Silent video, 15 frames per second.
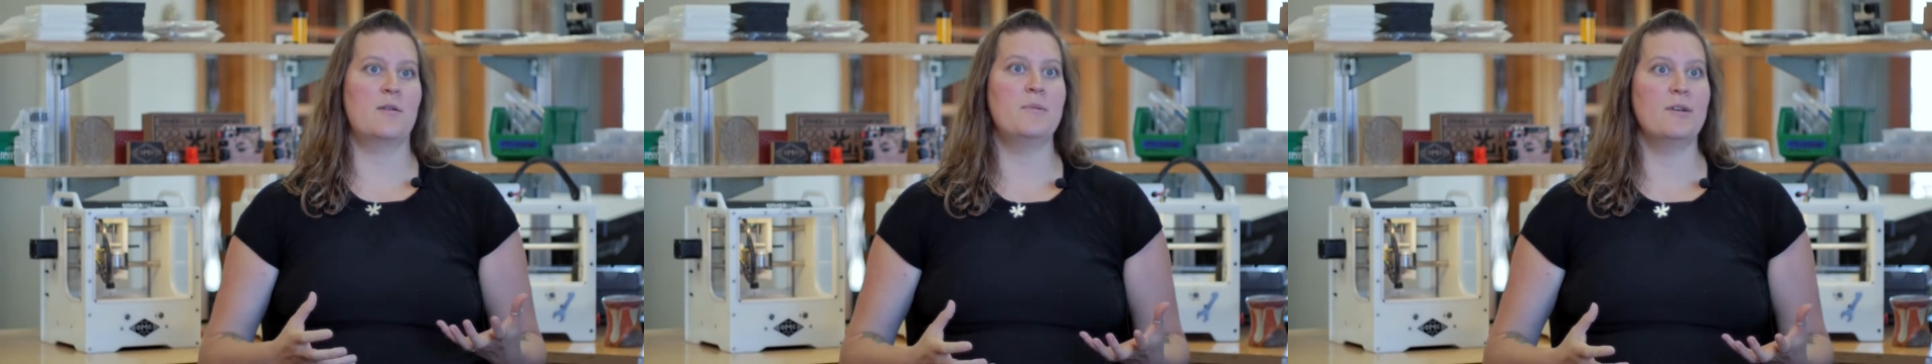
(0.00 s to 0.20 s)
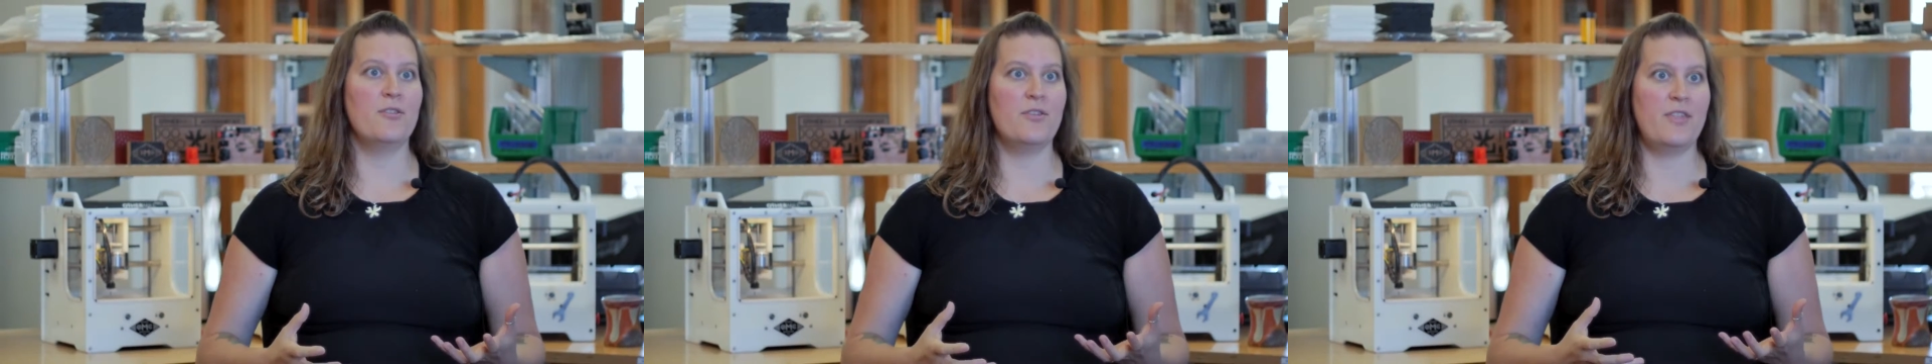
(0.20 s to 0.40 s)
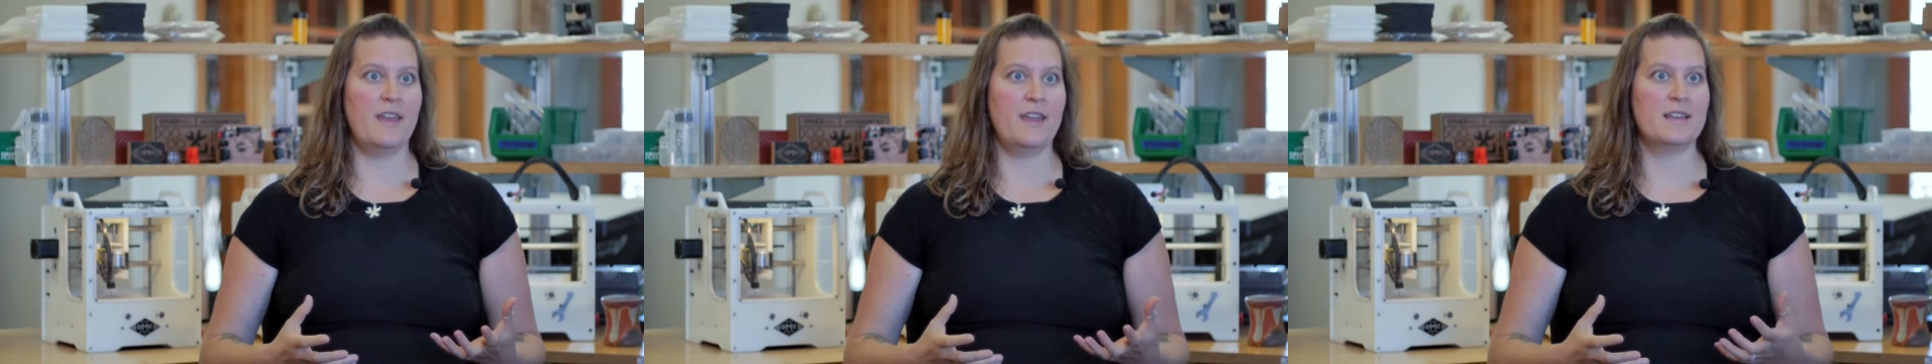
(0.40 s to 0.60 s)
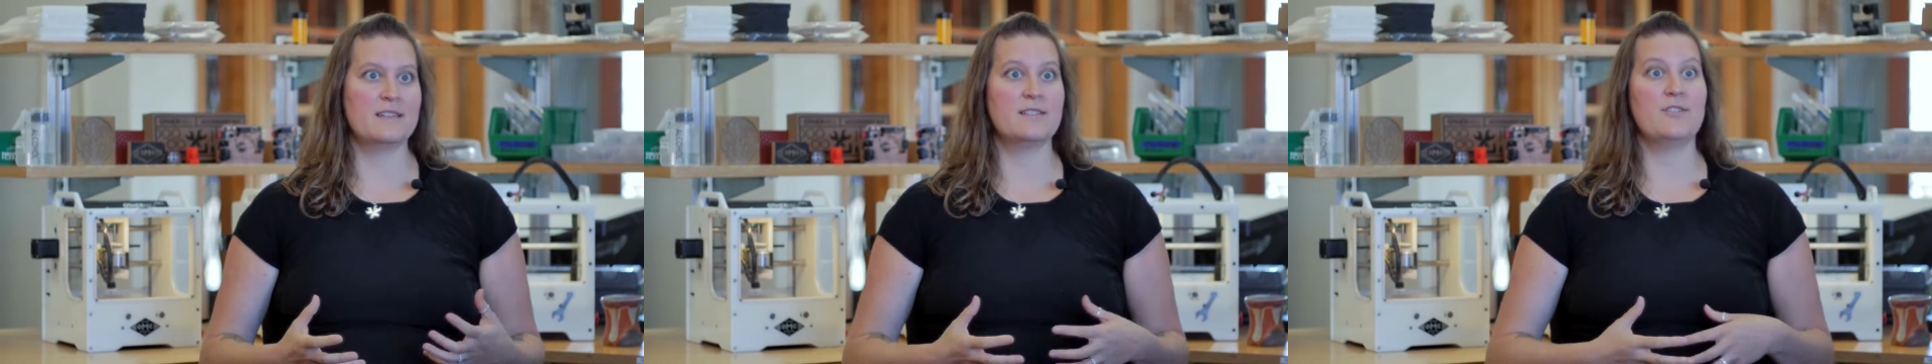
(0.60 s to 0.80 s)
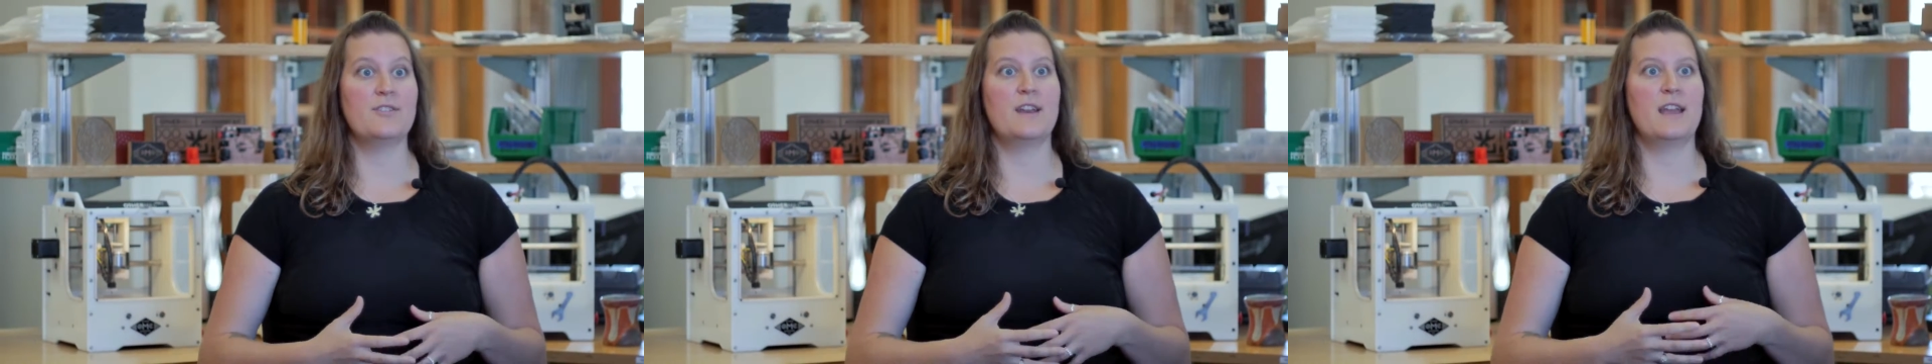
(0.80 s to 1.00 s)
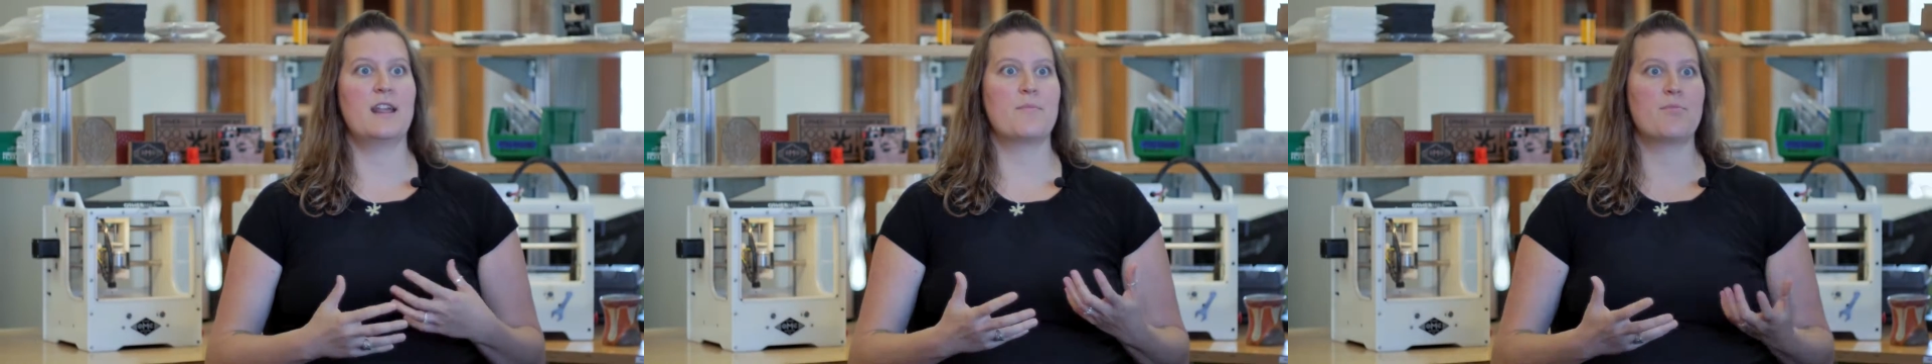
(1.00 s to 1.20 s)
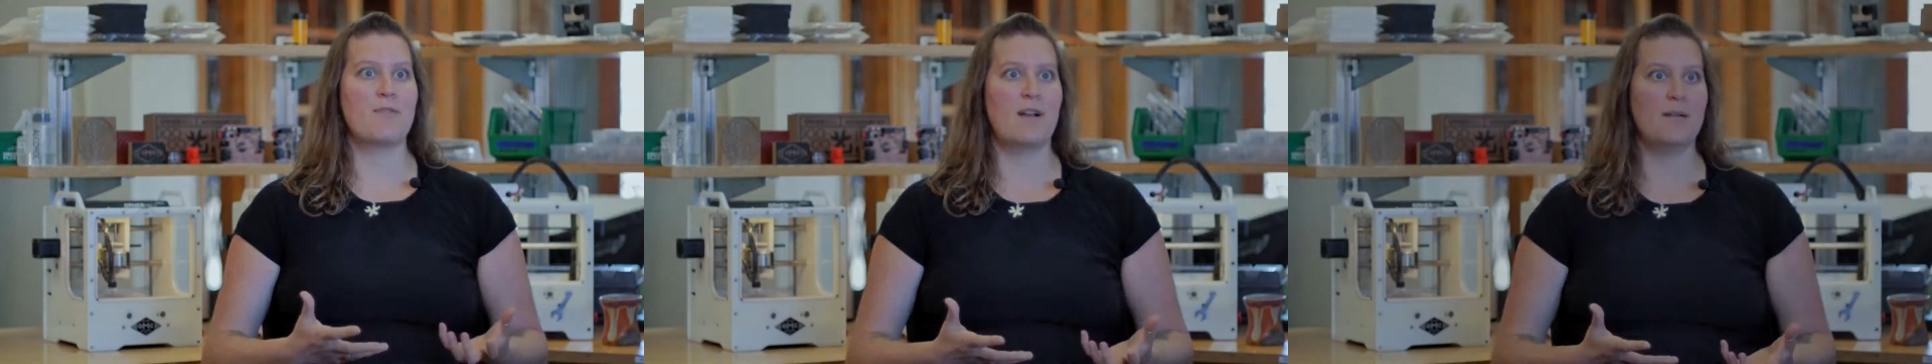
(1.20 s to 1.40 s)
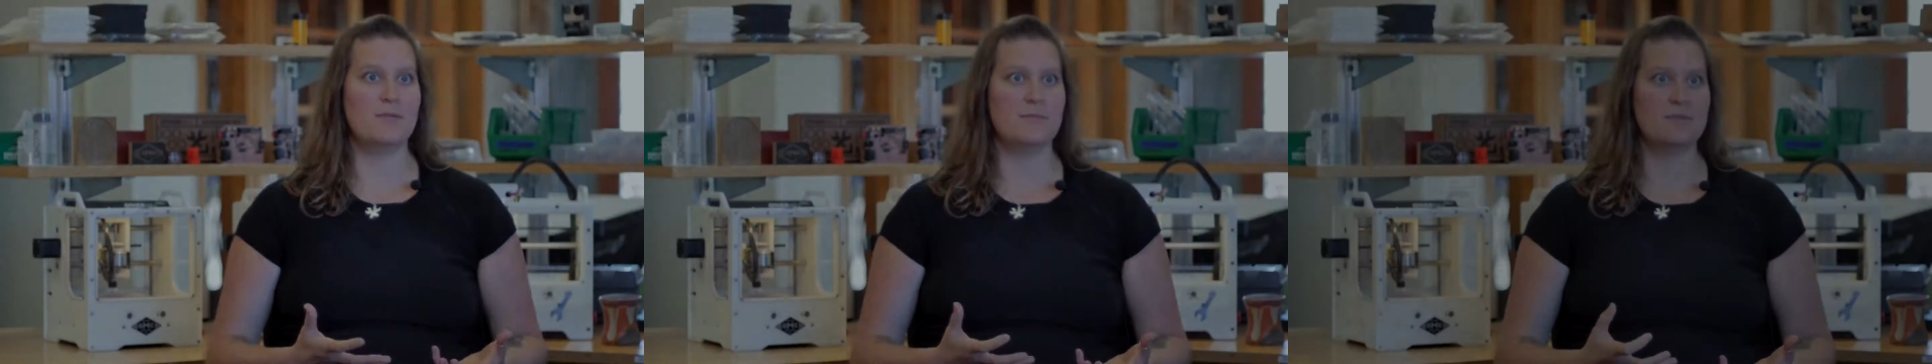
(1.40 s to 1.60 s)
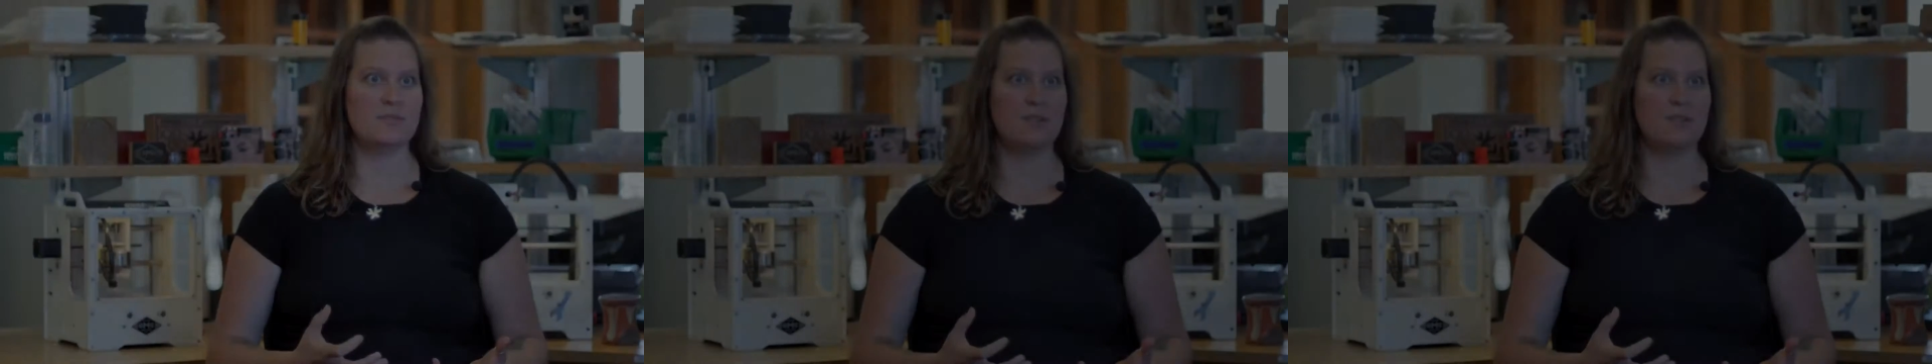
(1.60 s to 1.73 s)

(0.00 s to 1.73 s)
to build things and learning how to problem